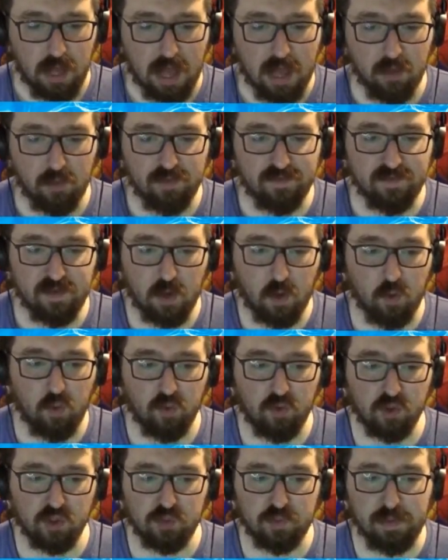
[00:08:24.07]
I don't even know
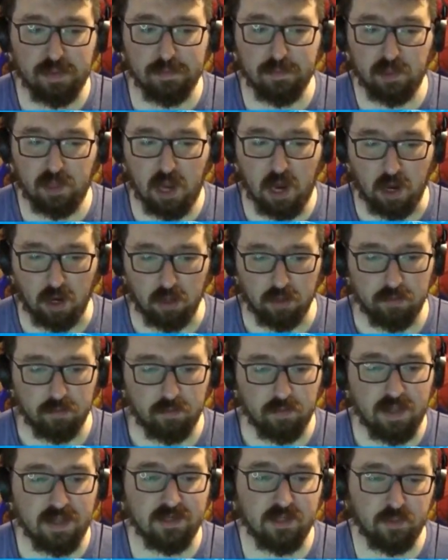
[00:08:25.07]
who those people are.
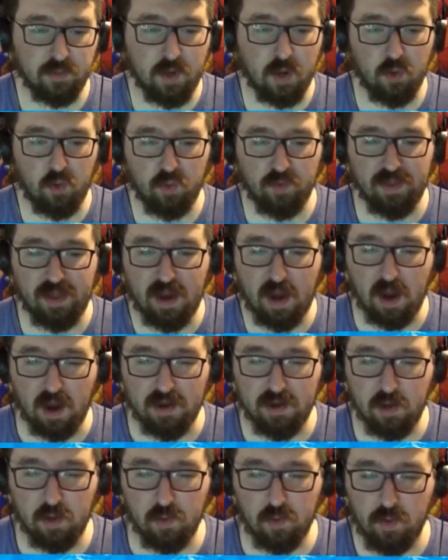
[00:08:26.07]
Well, I do know who they are.
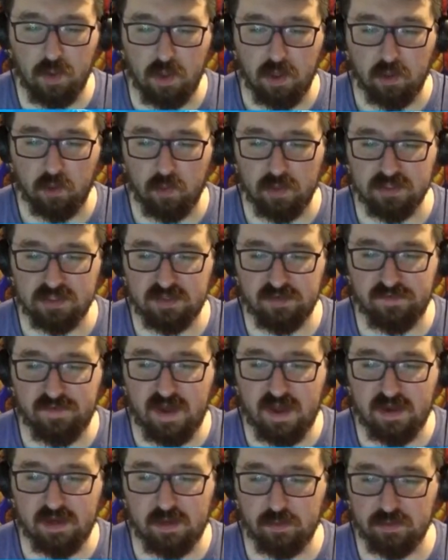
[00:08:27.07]
I know Gwen
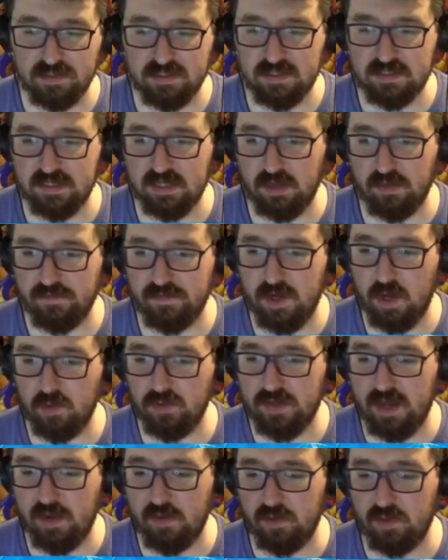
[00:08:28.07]
Stefani was the singer of No
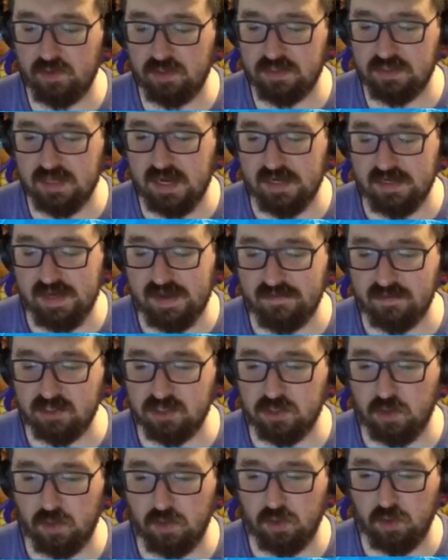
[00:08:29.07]
Doubt who decided to have a
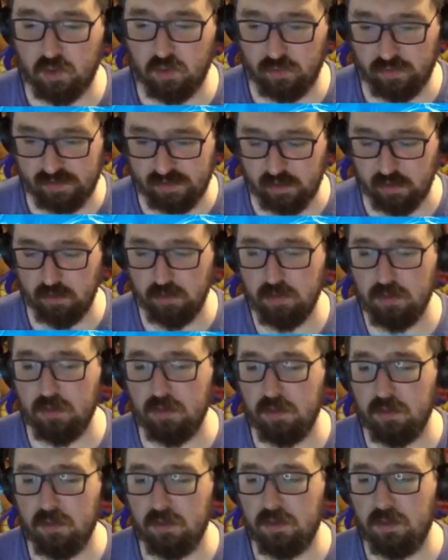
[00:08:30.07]
solo career.
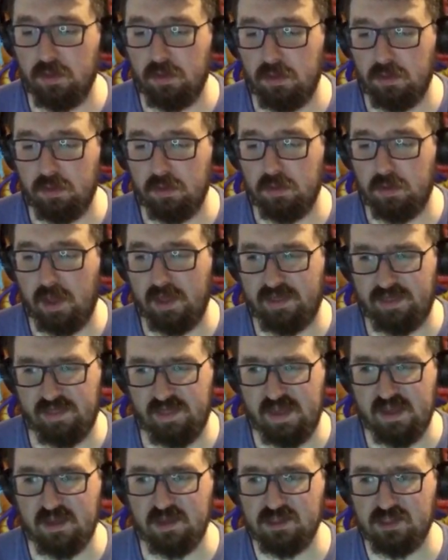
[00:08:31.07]
I
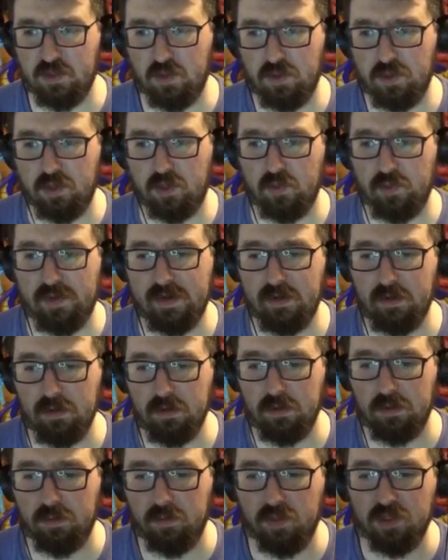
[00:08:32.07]
think a solo career.
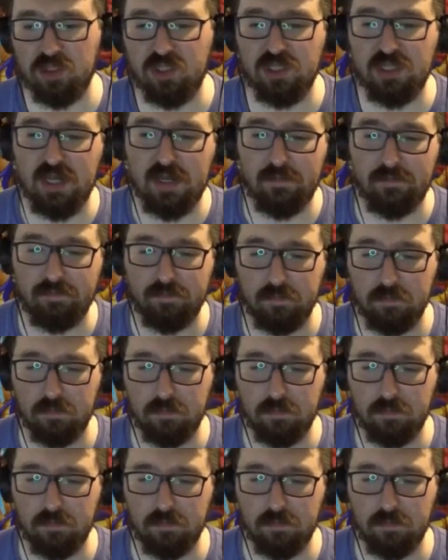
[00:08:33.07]
Well, she did